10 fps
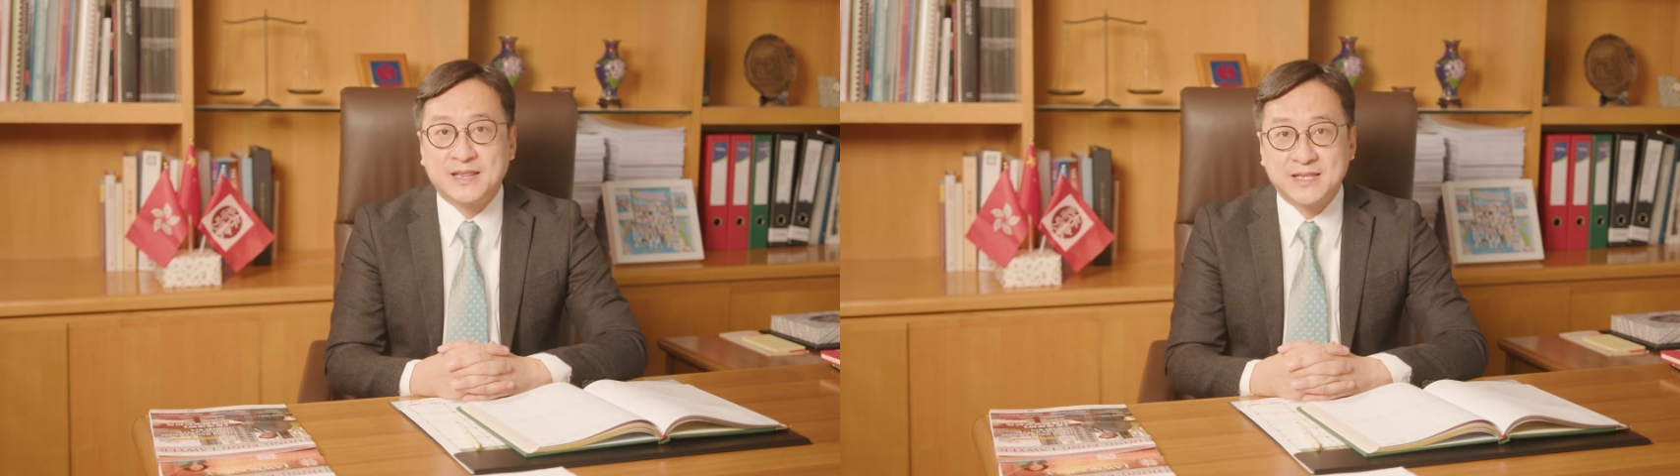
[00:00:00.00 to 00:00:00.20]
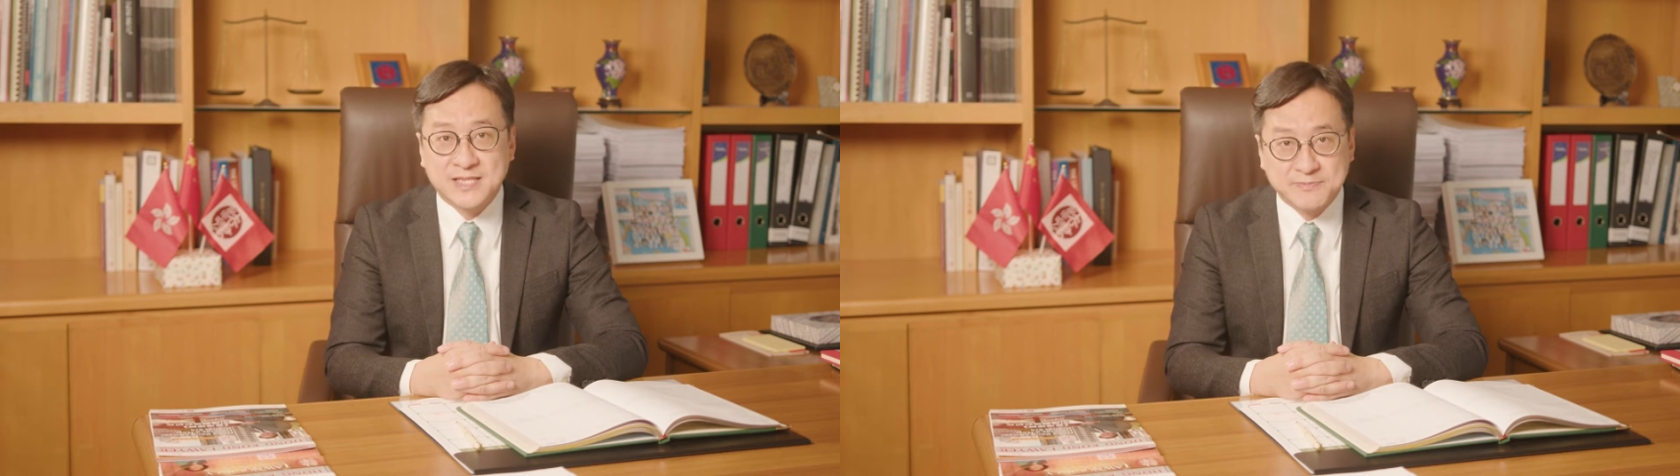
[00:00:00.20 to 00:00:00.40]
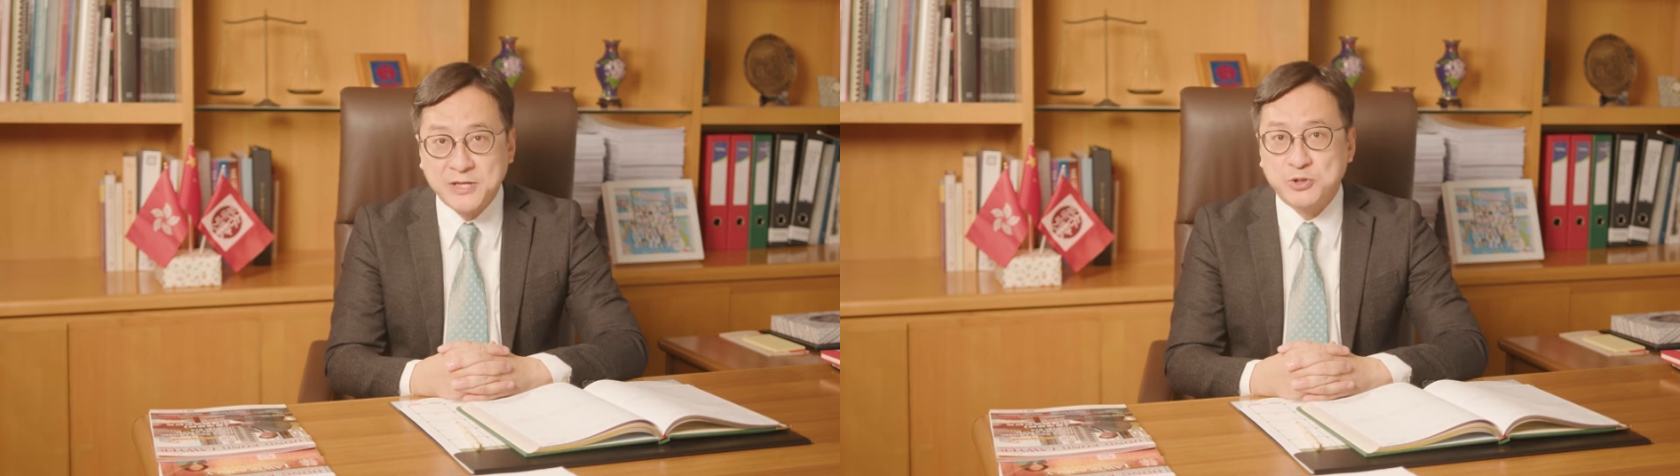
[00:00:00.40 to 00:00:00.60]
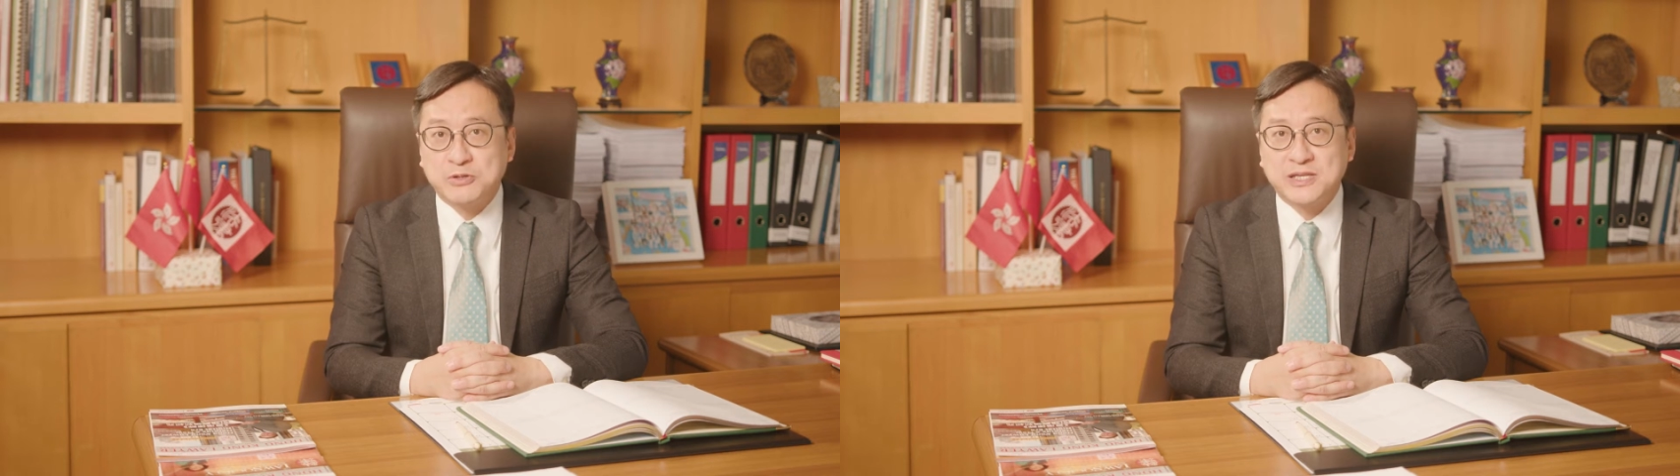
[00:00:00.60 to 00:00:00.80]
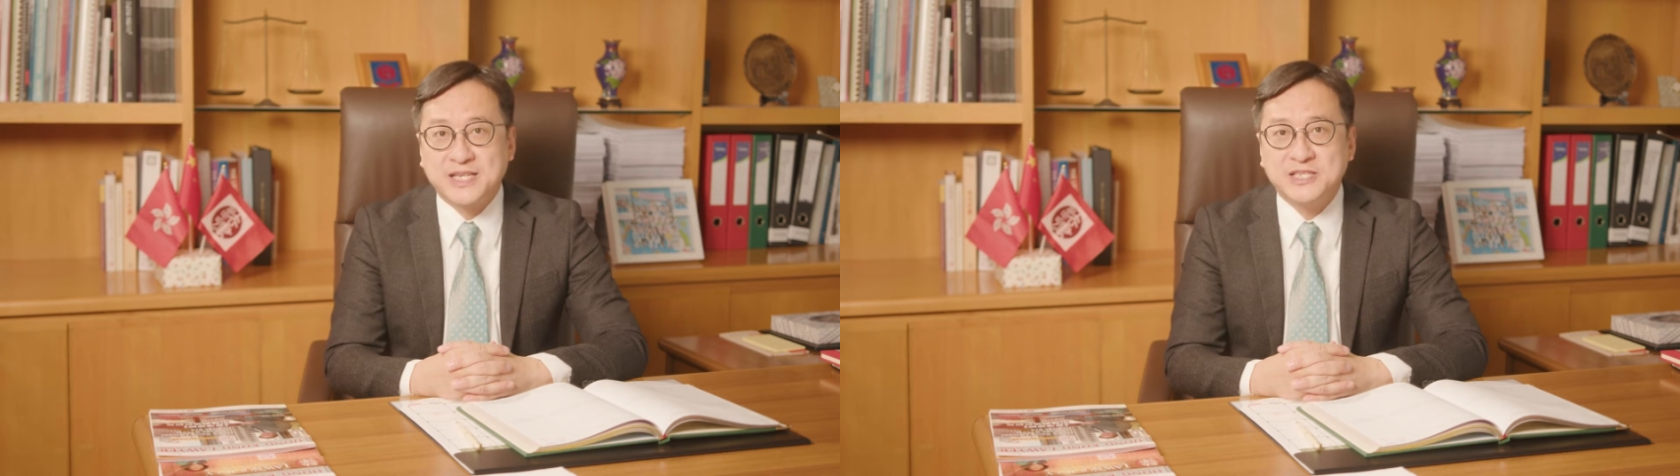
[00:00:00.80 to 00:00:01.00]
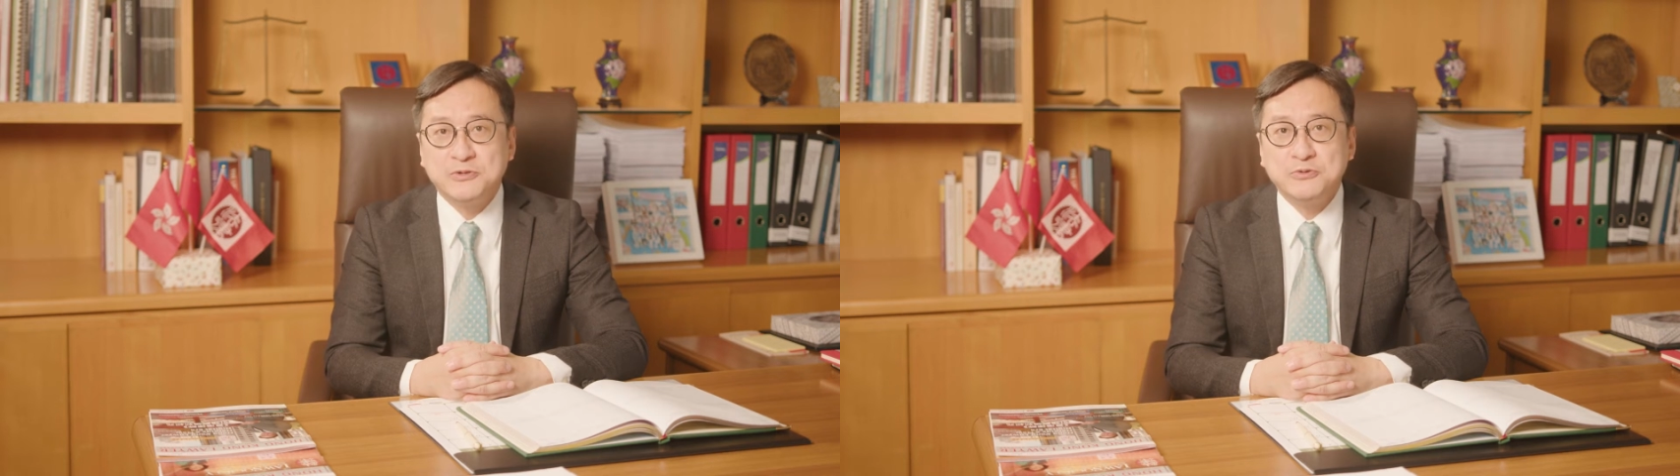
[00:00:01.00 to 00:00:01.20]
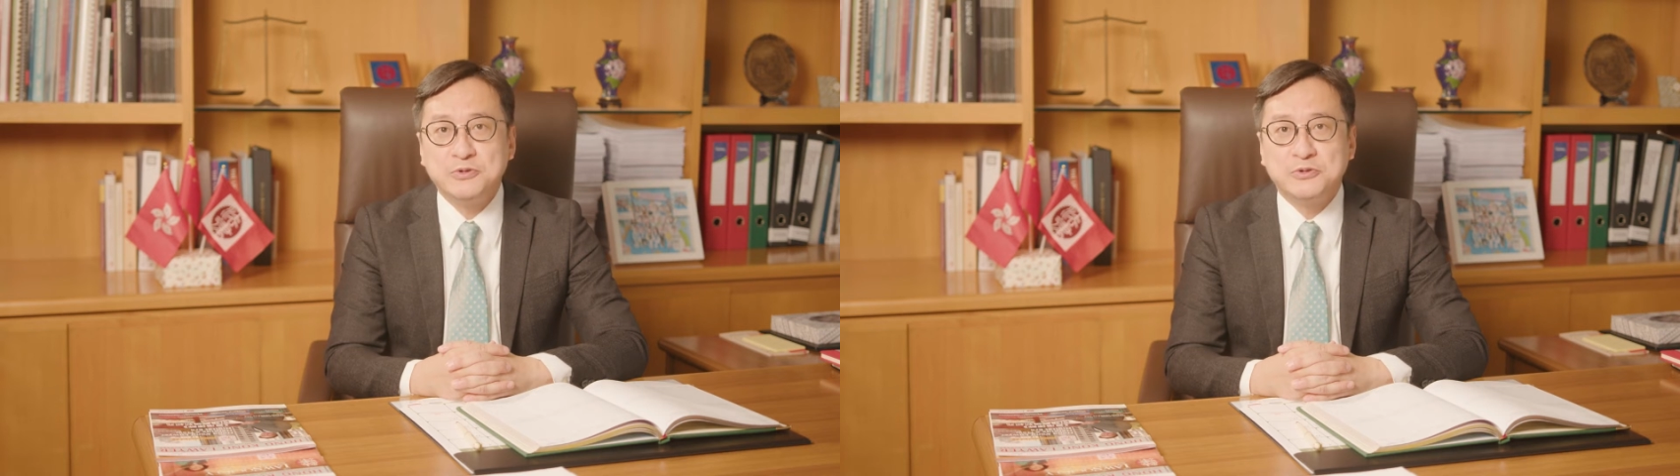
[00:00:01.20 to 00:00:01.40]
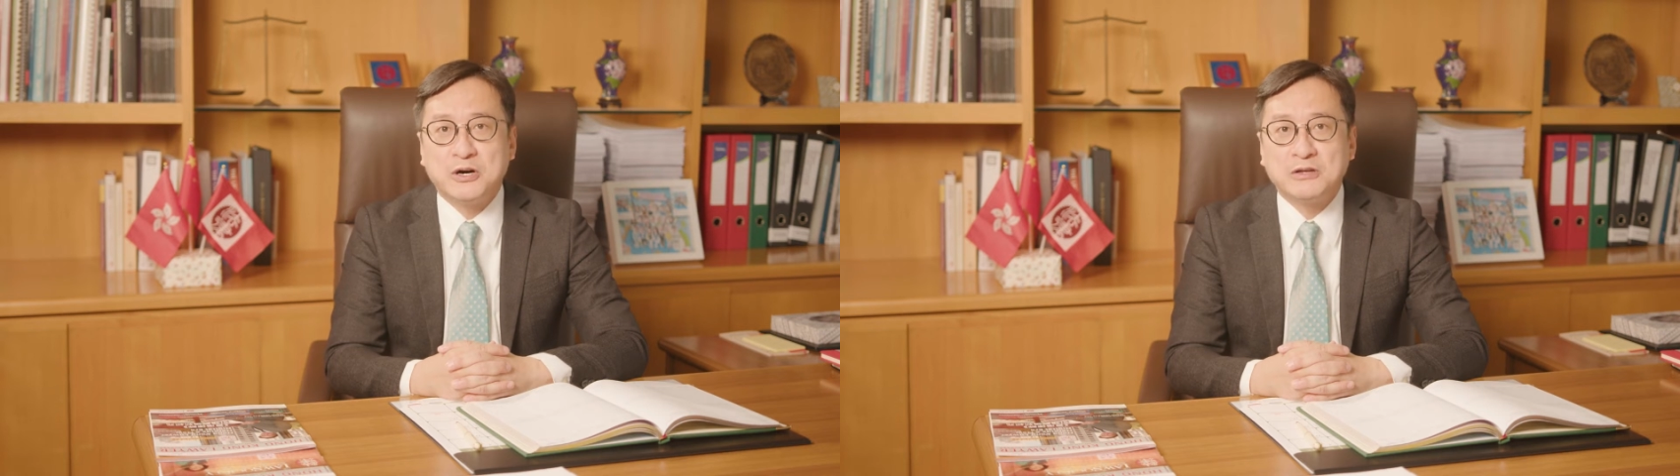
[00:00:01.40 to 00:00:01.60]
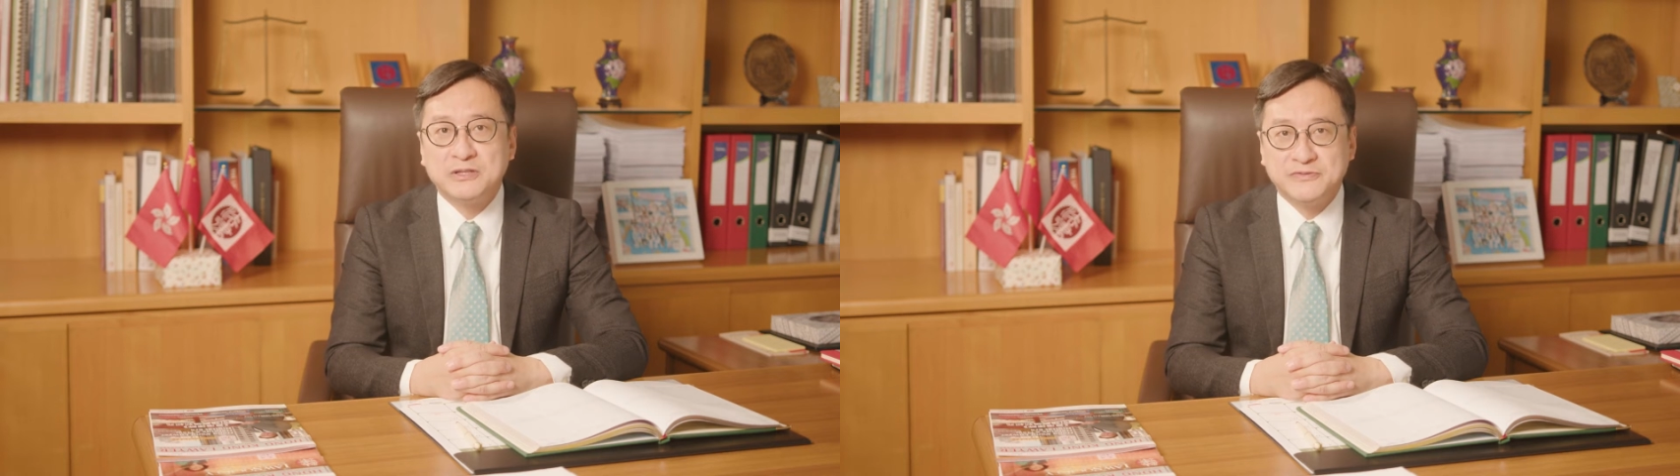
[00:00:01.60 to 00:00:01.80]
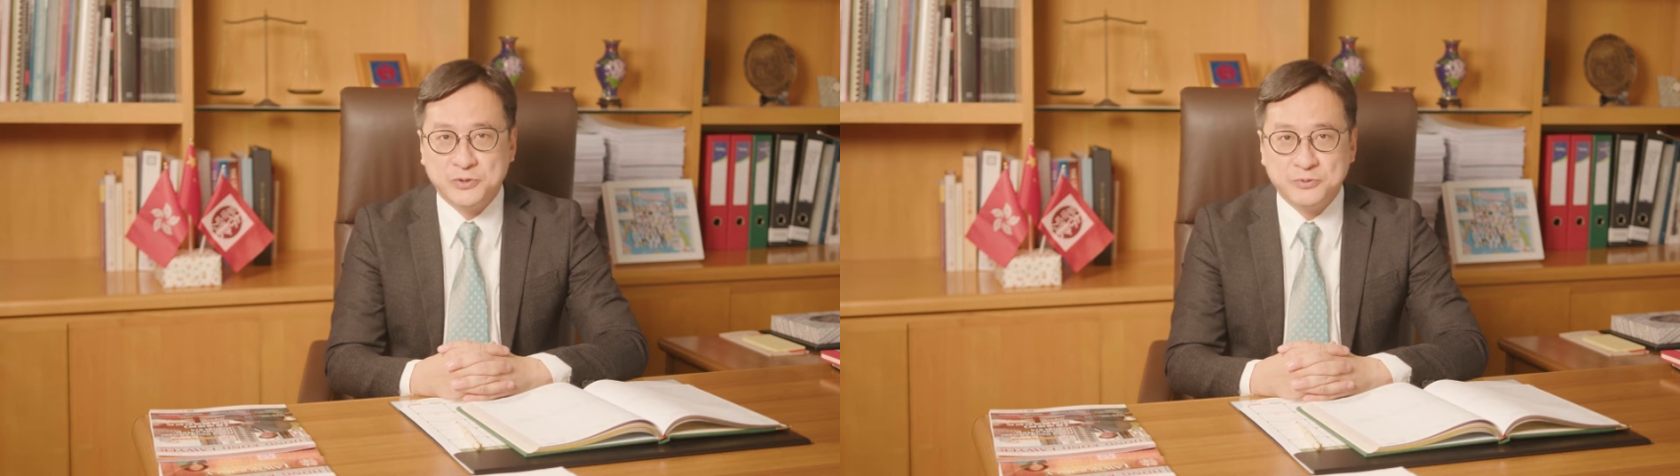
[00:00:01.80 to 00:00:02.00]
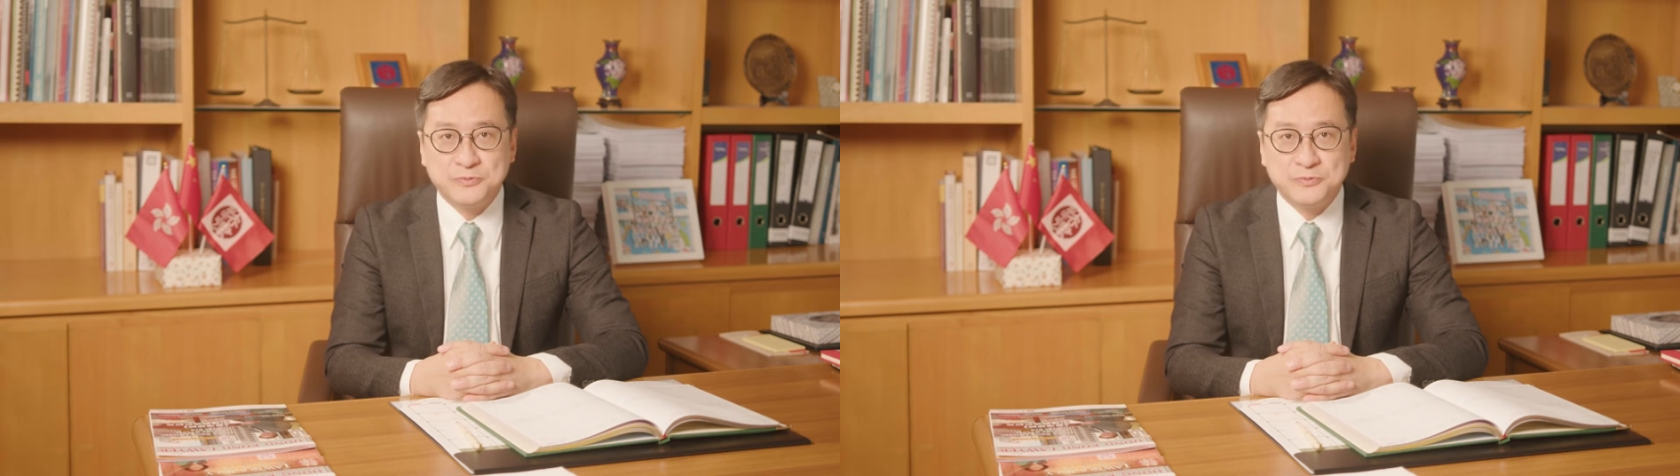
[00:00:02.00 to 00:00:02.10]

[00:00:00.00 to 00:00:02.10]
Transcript: special thank you to all of you.